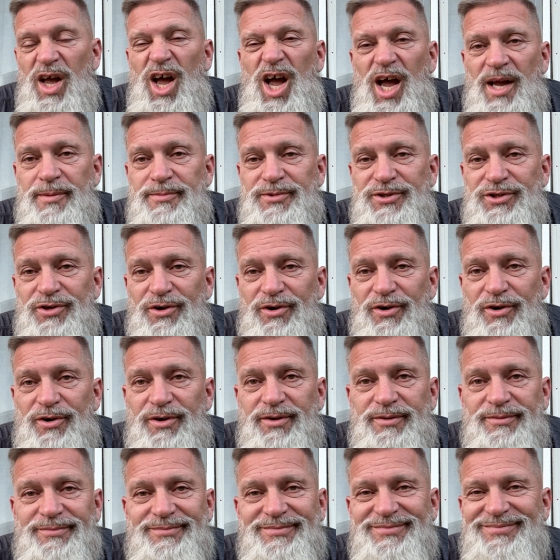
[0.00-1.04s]
I'm sure
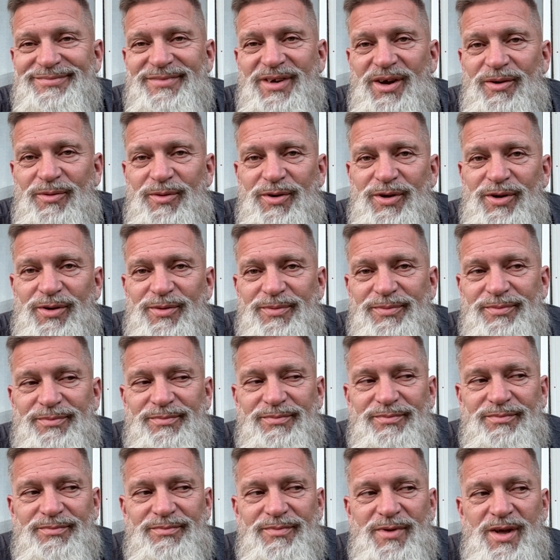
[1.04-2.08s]
a real
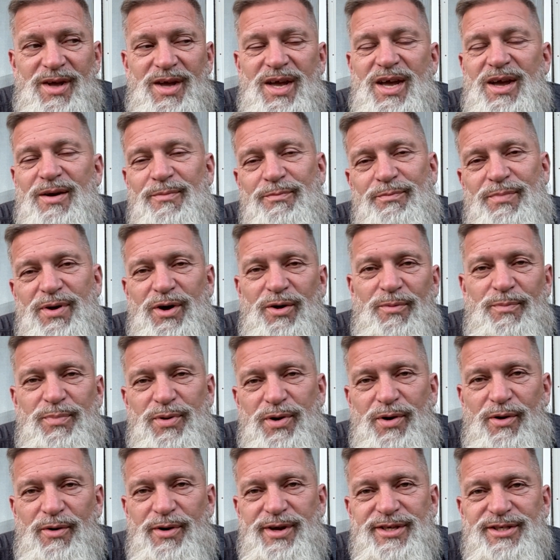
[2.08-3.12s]
beer
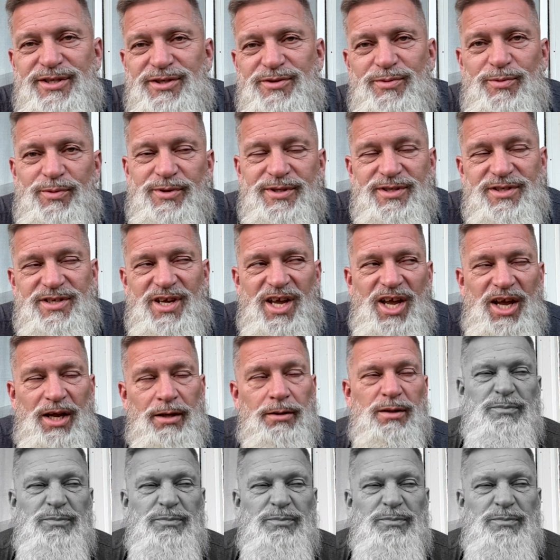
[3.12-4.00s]
purist would say.